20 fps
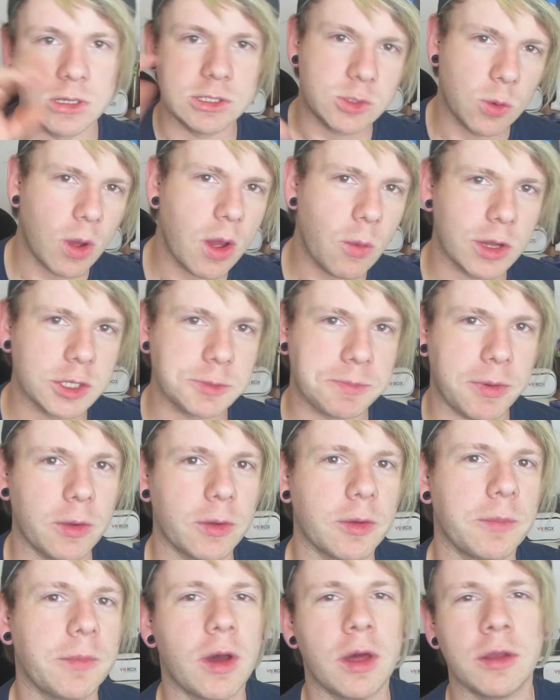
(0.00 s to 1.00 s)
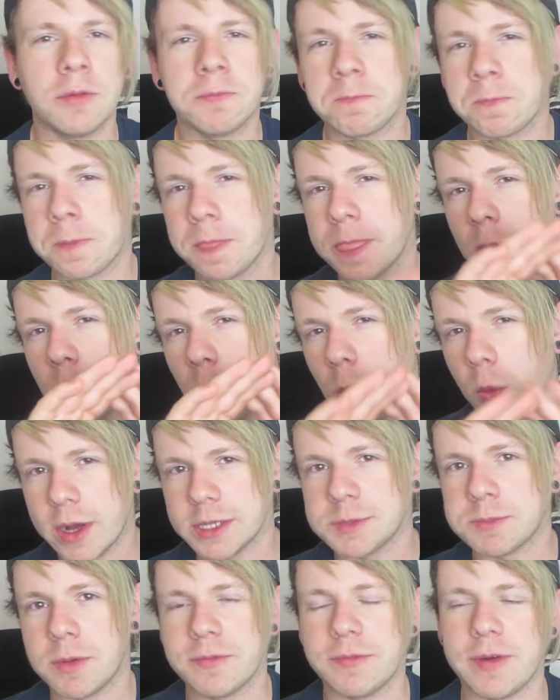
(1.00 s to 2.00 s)
Do I watch Pokemon? What
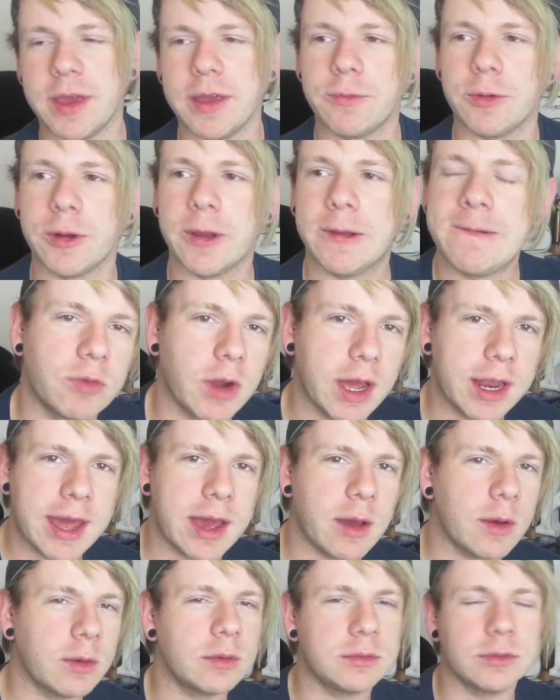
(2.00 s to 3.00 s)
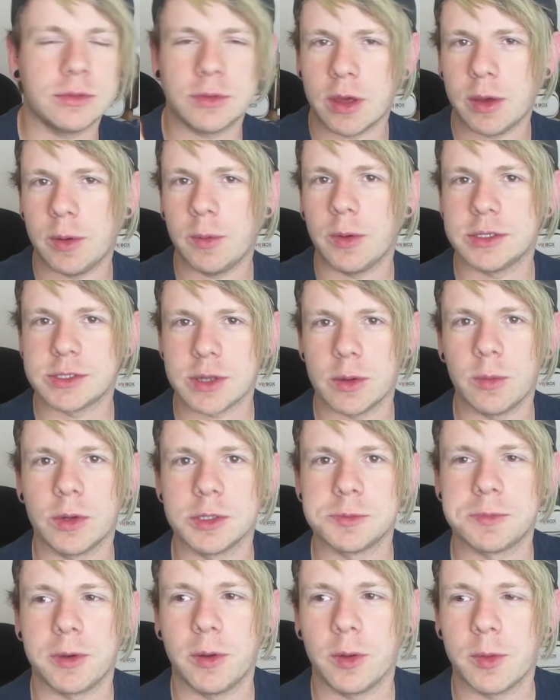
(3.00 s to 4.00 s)
is my favourite? Right now, no, I don't
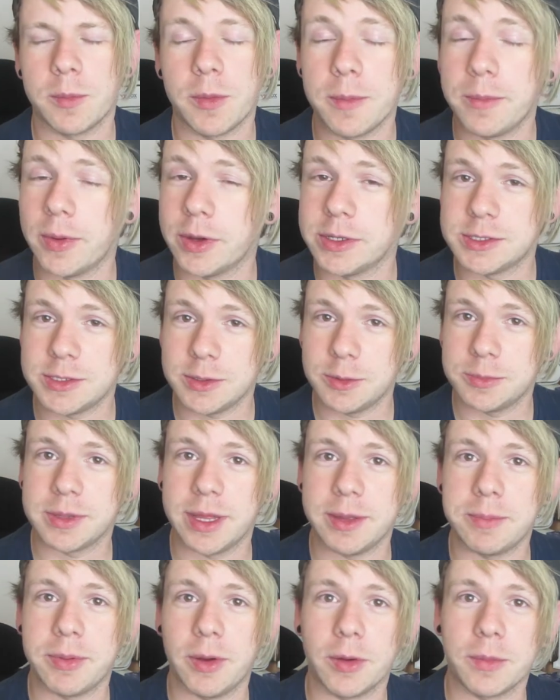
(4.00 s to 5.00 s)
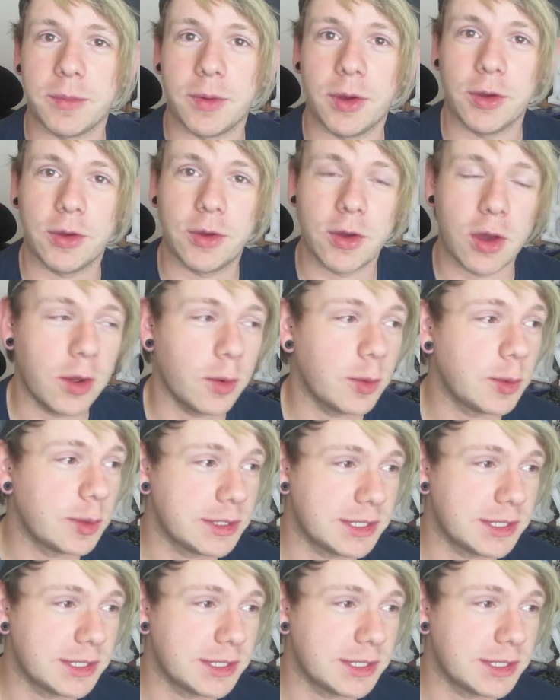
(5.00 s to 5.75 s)
watch Pokemon, but I do play Pokemon Go